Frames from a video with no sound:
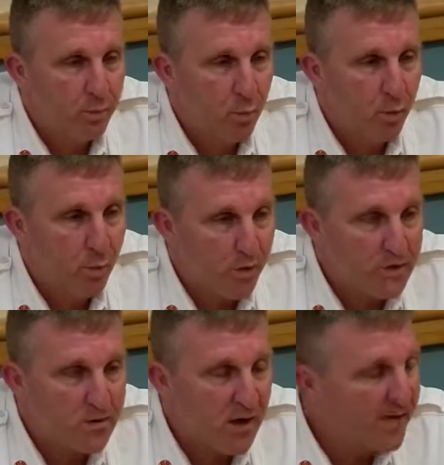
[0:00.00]
we
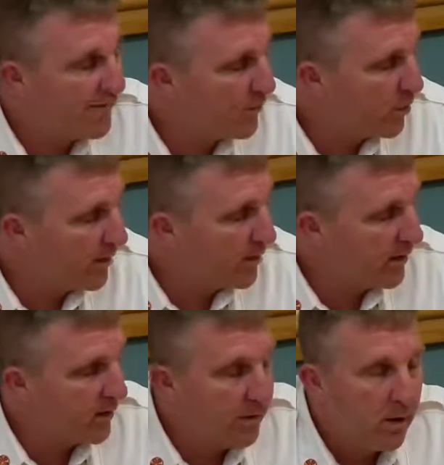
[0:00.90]
strive for
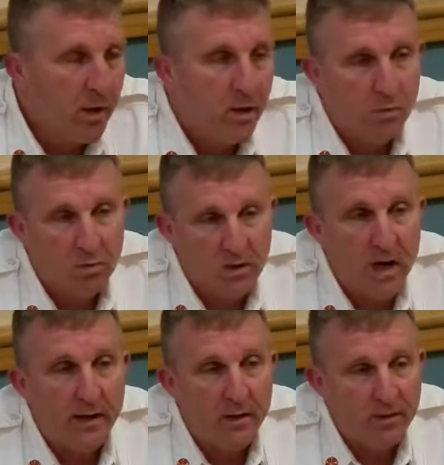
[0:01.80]
and
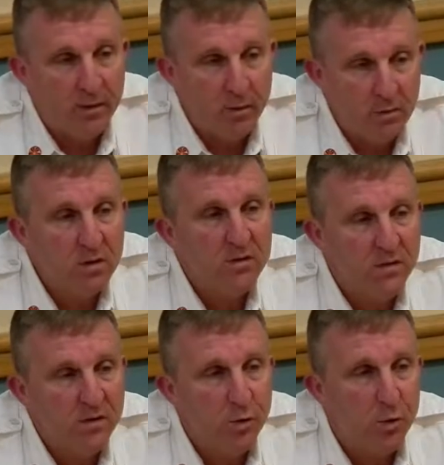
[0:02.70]
rely on, look to
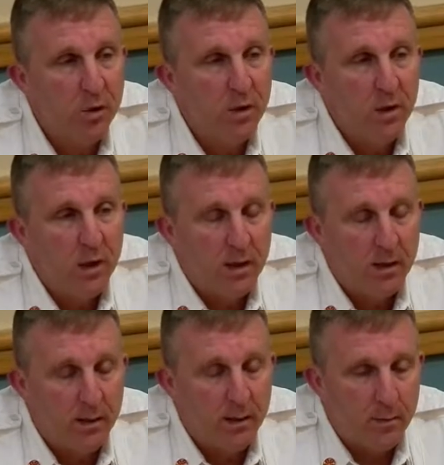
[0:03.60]
do.
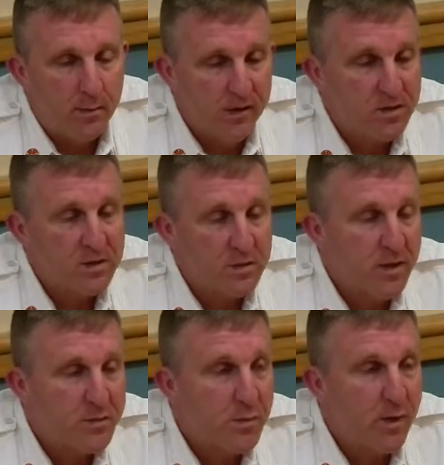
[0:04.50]
This is a
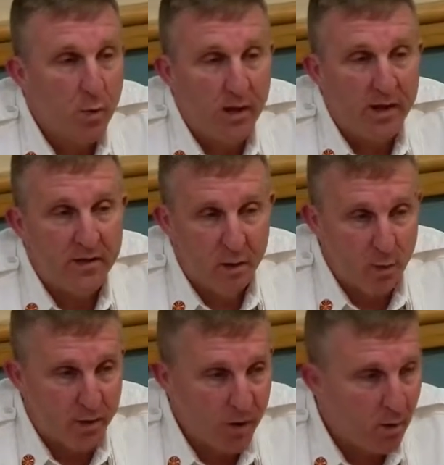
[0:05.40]
much better way than
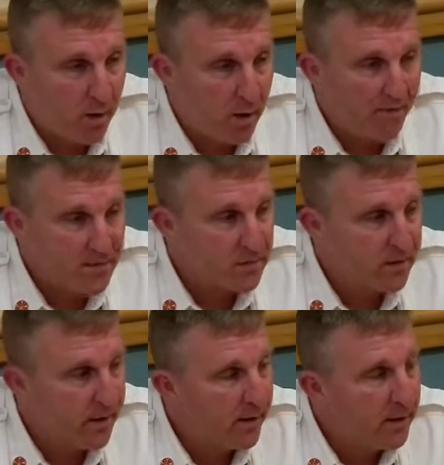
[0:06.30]
going to
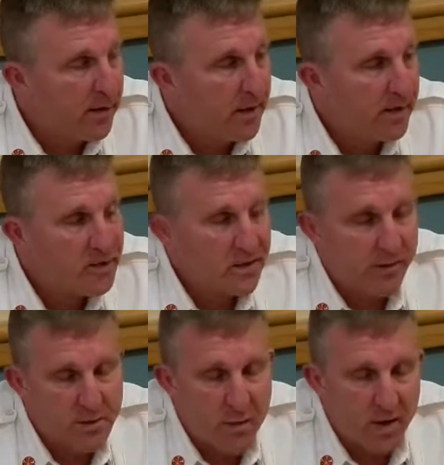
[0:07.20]
obviously a
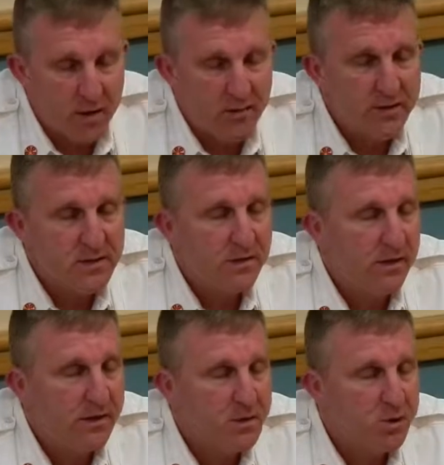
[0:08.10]
serious medical
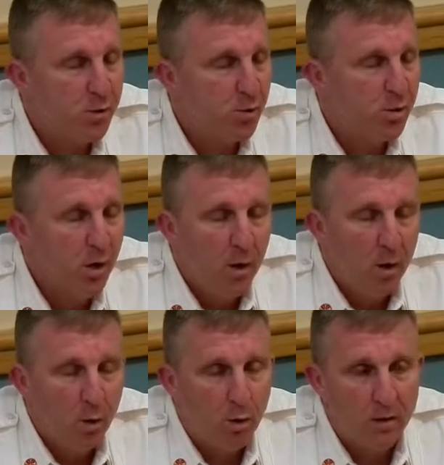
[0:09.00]
issue,
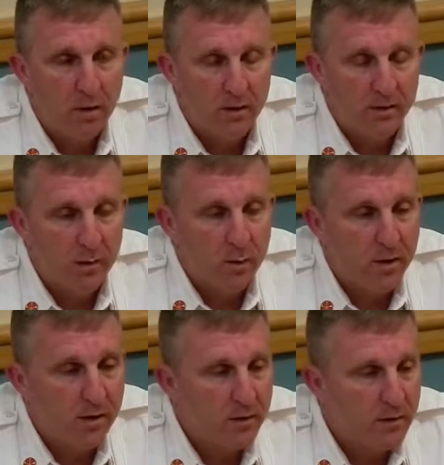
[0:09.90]
or
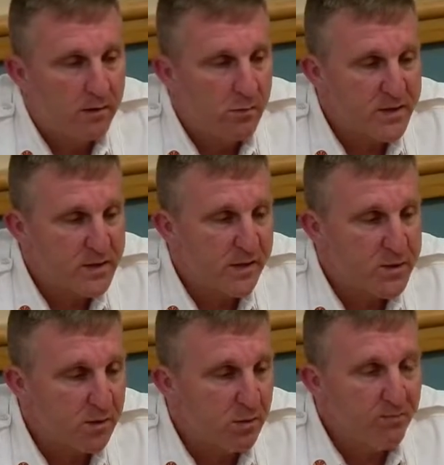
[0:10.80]
a
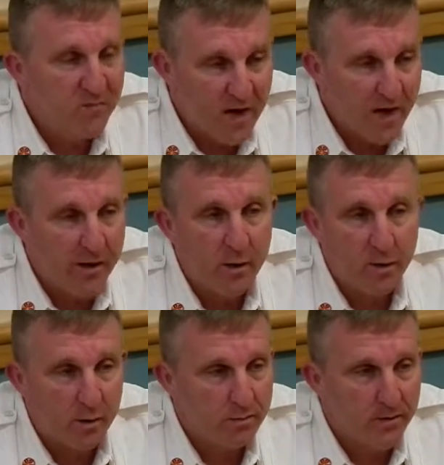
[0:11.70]
residential fire,
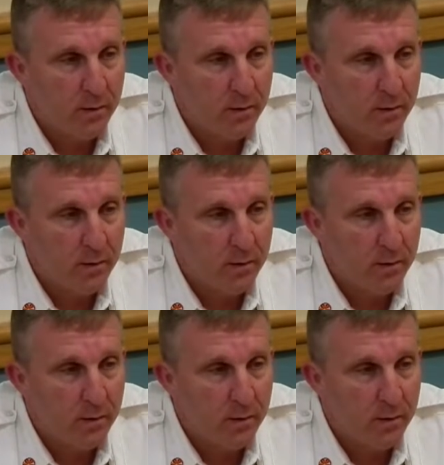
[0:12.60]
or,